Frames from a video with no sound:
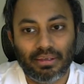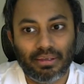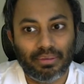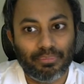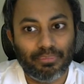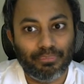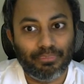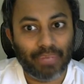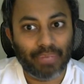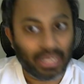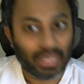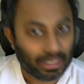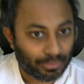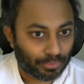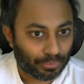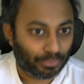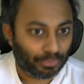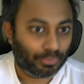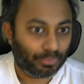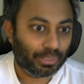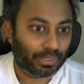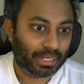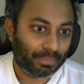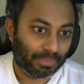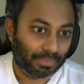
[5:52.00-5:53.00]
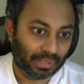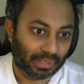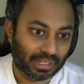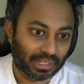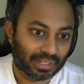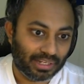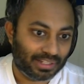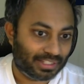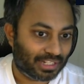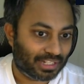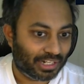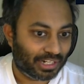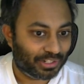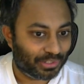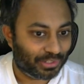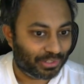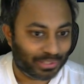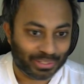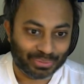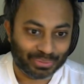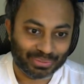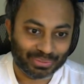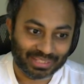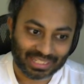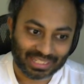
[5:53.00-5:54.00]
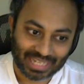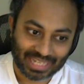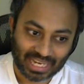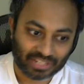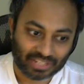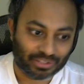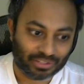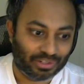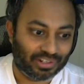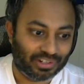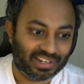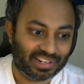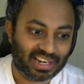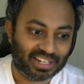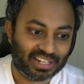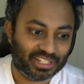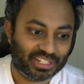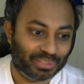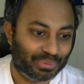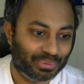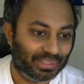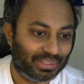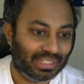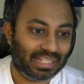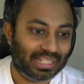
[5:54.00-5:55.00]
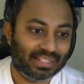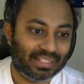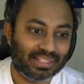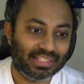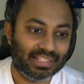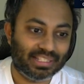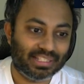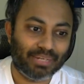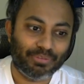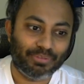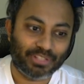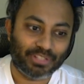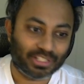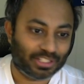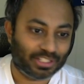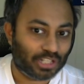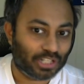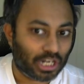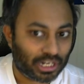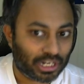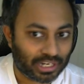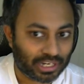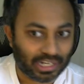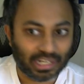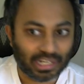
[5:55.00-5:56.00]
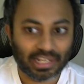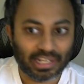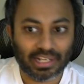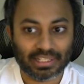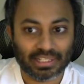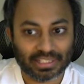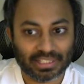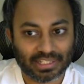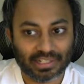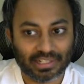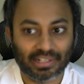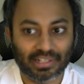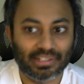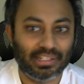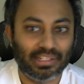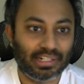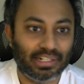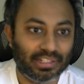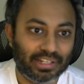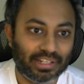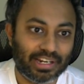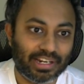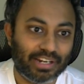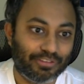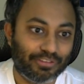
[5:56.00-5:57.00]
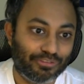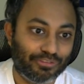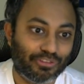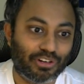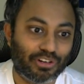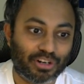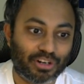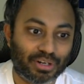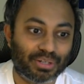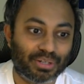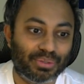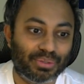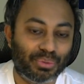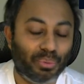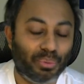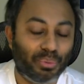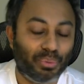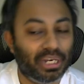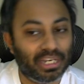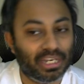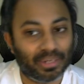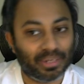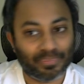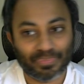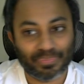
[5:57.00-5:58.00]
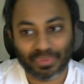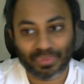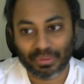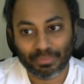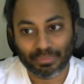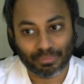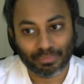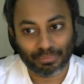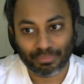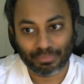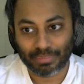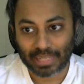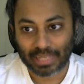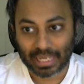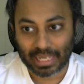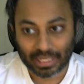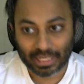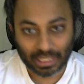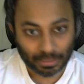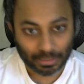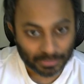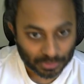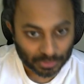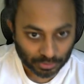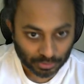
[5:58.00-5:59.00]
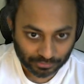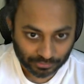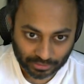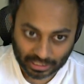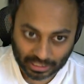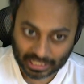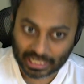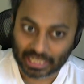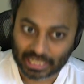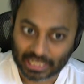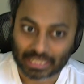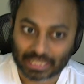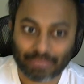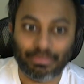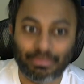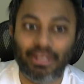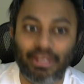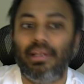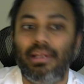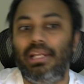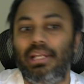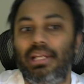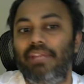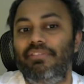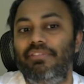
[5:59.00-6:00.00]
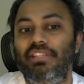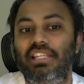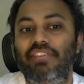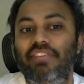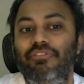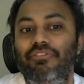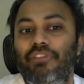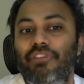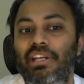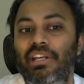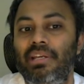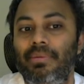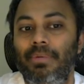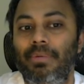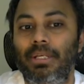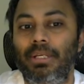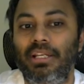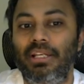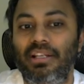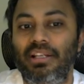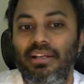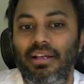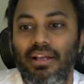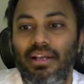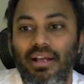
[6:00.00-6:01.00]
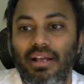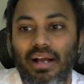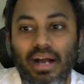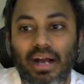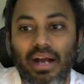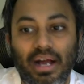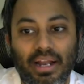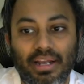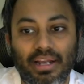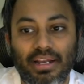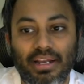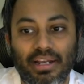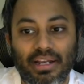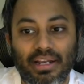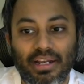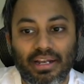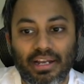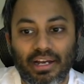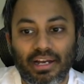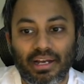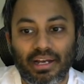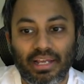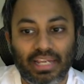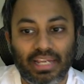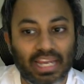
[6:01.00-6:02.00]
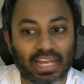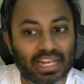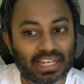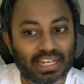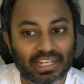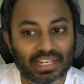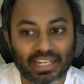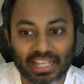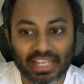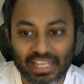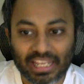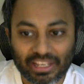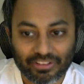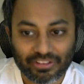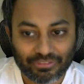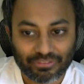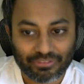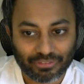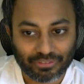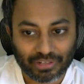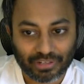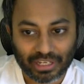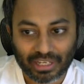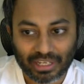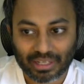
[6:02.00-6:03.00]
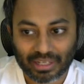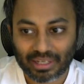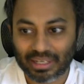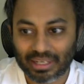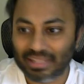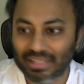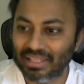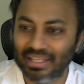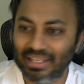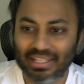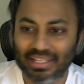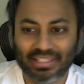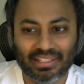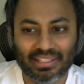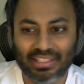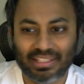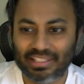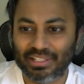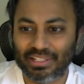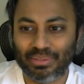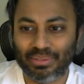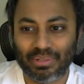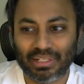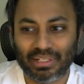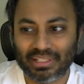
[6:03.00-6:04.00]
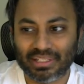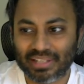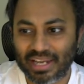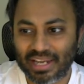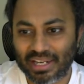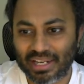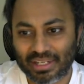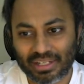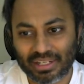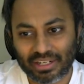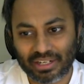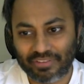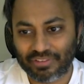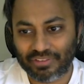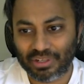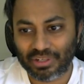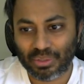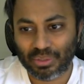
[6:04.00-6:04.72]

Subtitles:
many white players continue with the natural reaction with knight c3, which is not really considered that great for white. Black comes out for attack immediately with e5, and again d5. I think it's easy to understand after